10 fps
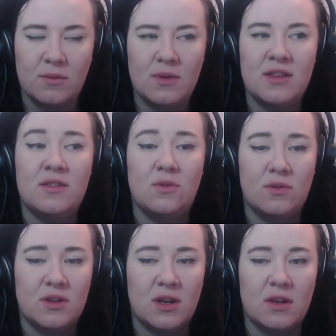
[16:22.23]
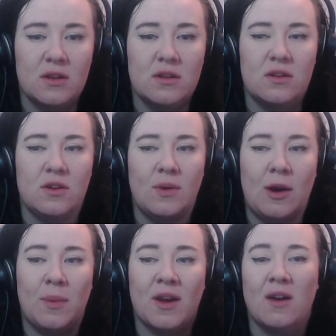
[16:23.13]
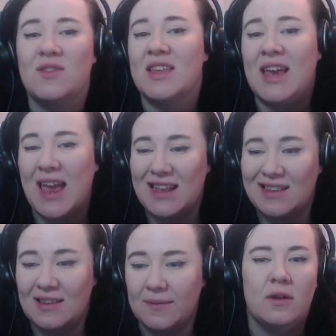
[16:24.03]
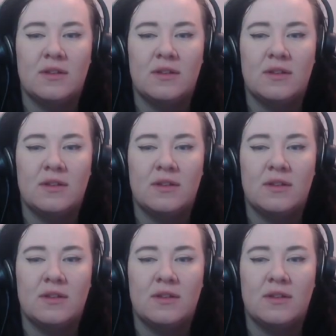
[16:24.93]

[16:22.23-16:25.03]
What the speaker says: with his daughter to help look after the kids.